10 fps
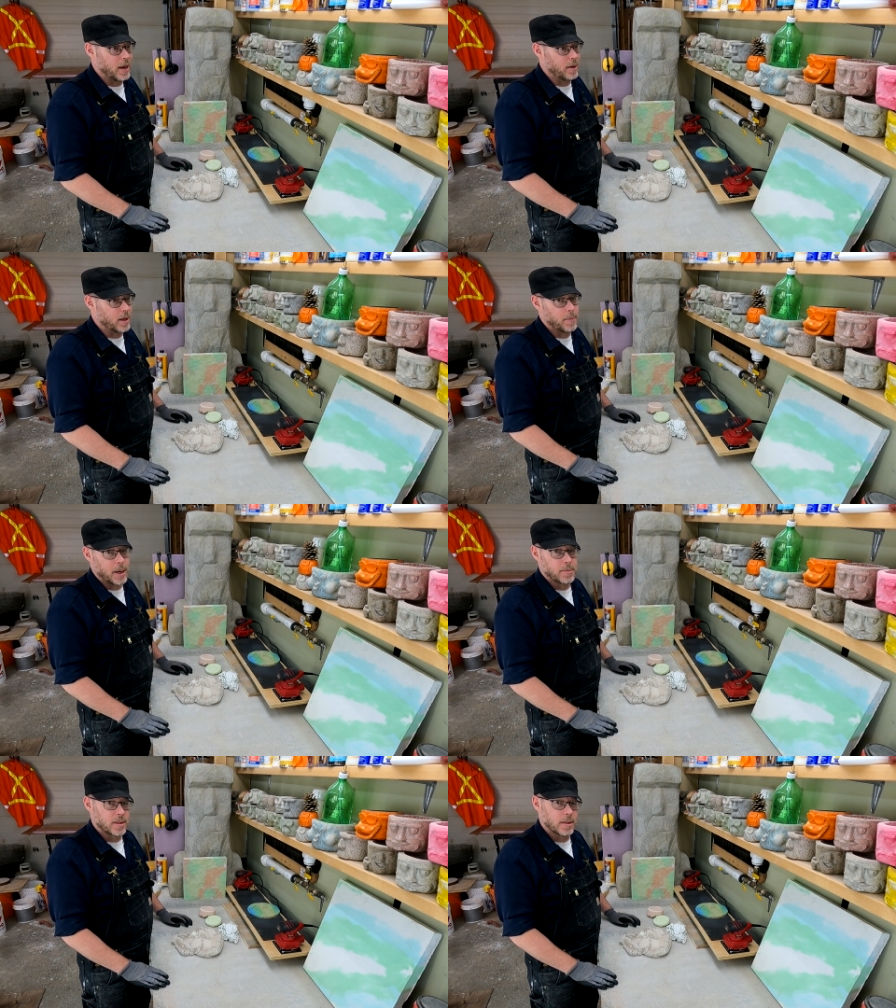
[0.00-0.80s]
And
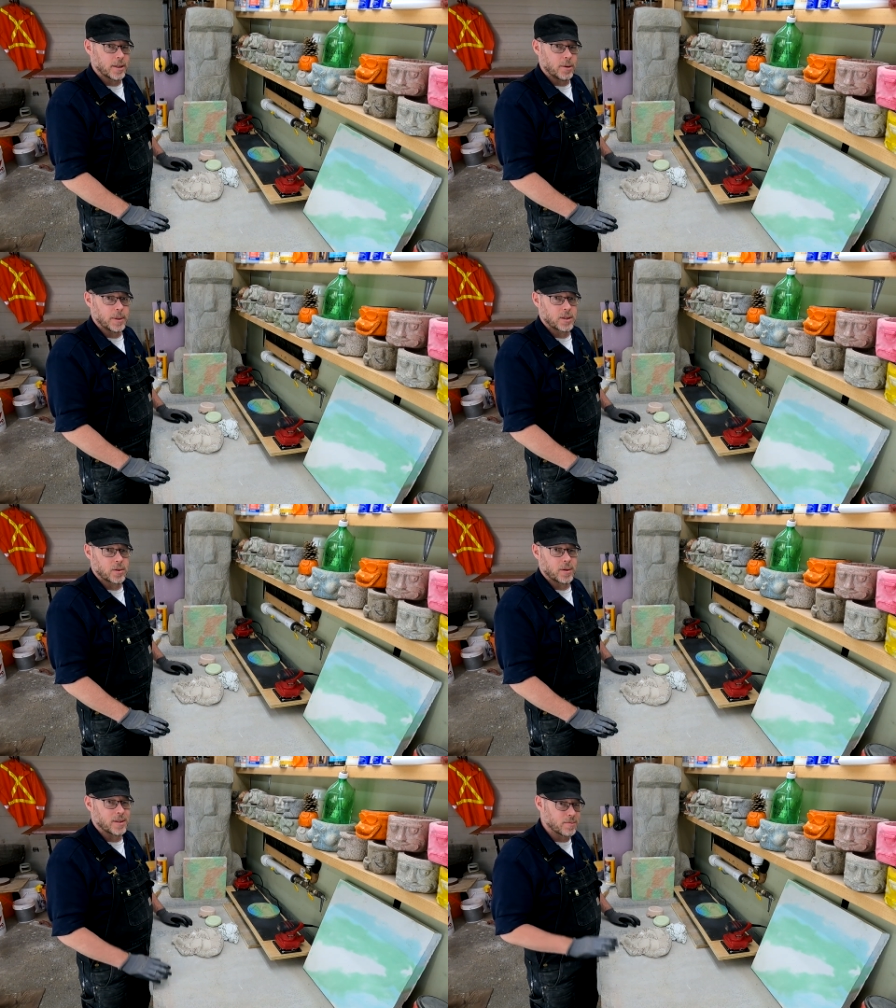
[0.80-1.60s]
coming up just a little bit
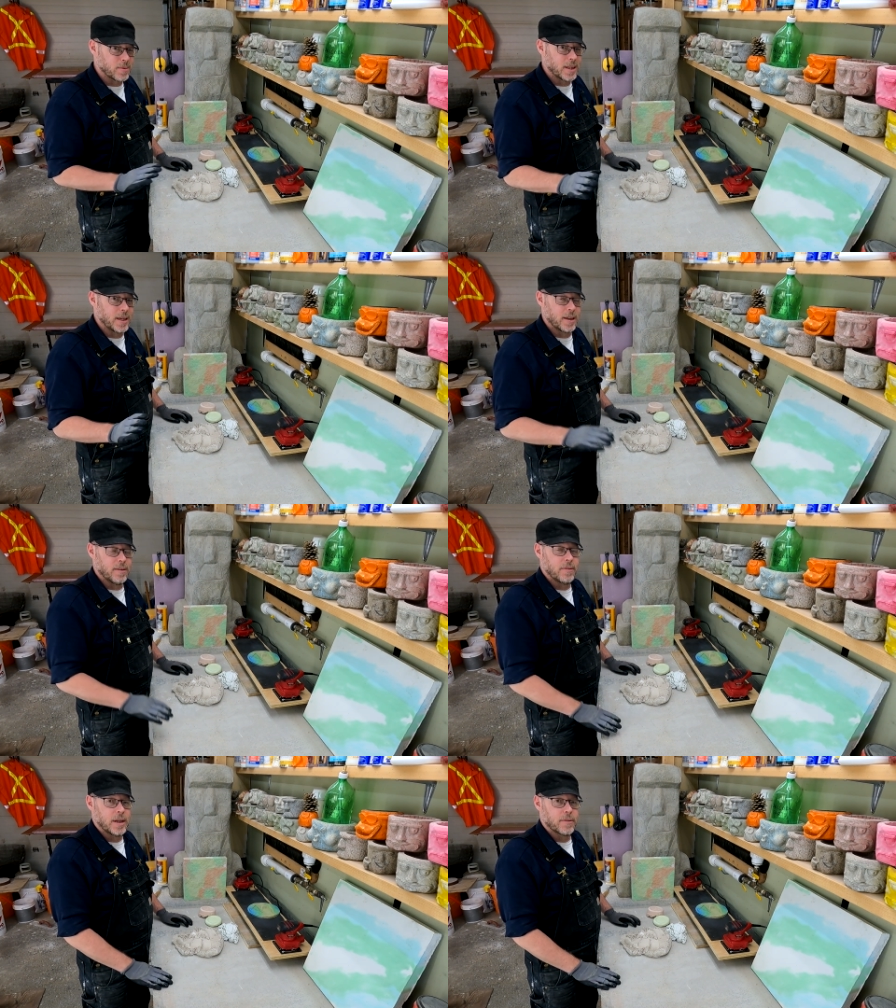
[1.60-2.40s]
short is really
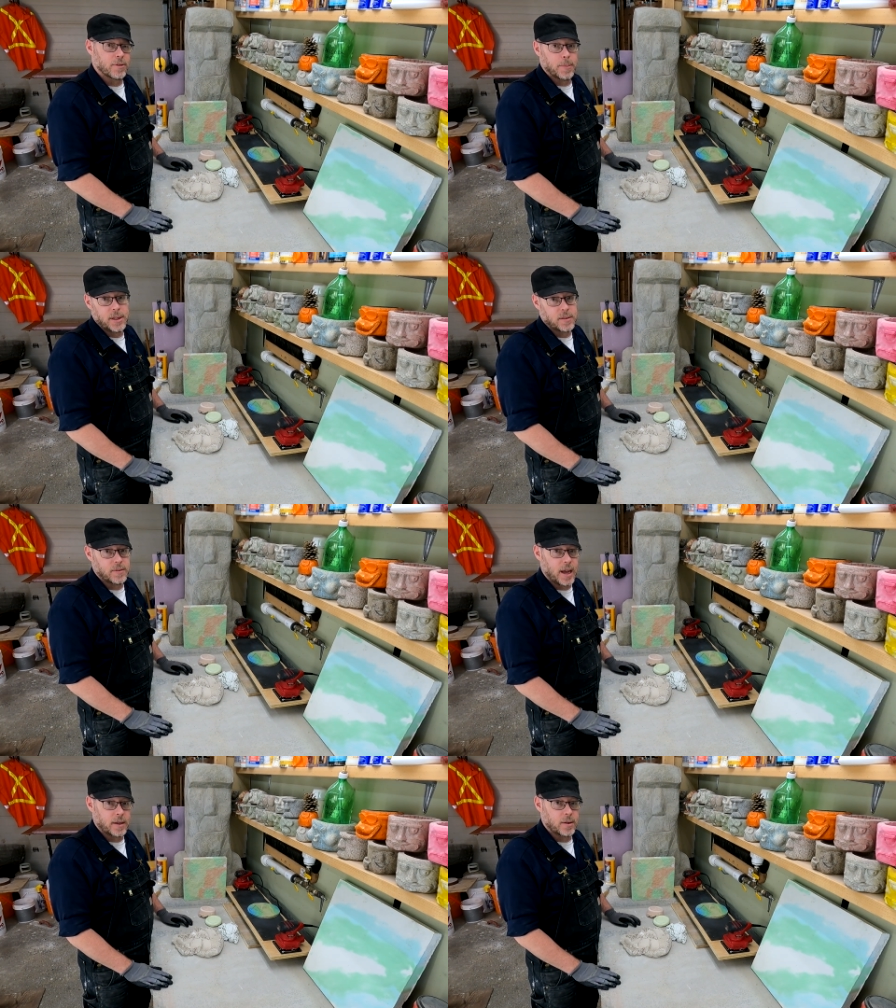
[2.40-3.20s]
inconvenient for a bunch
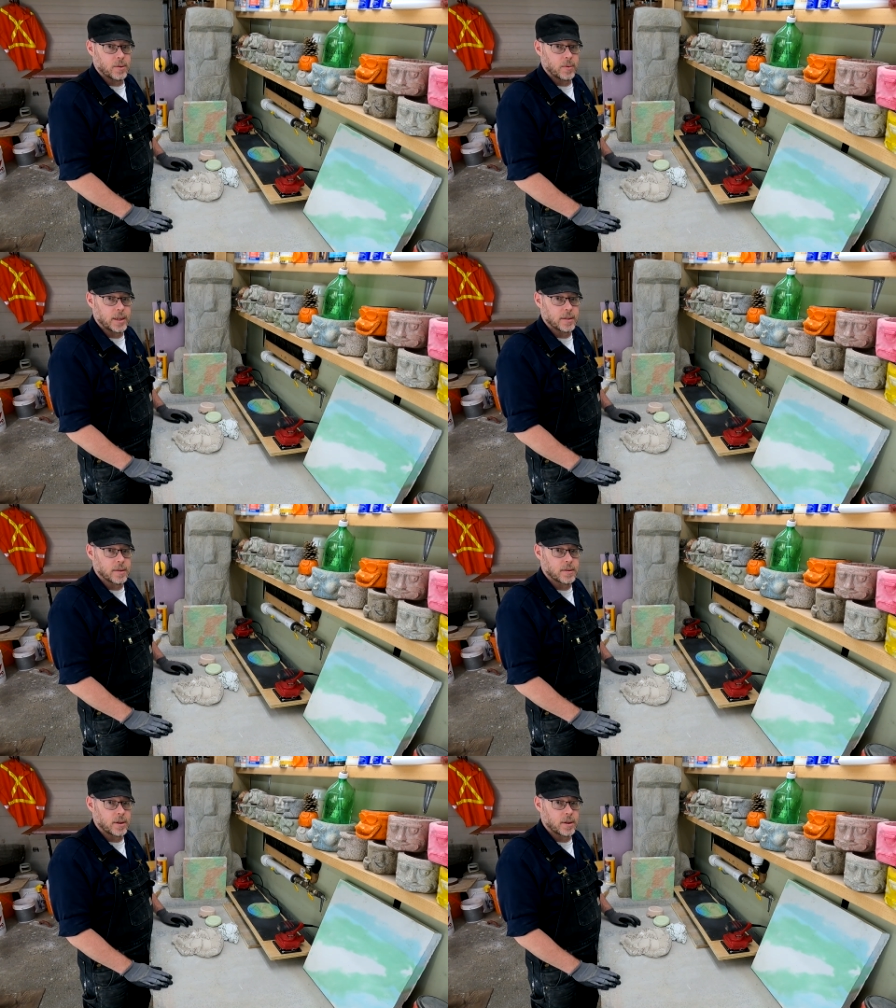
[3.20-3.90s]
of technical reasons.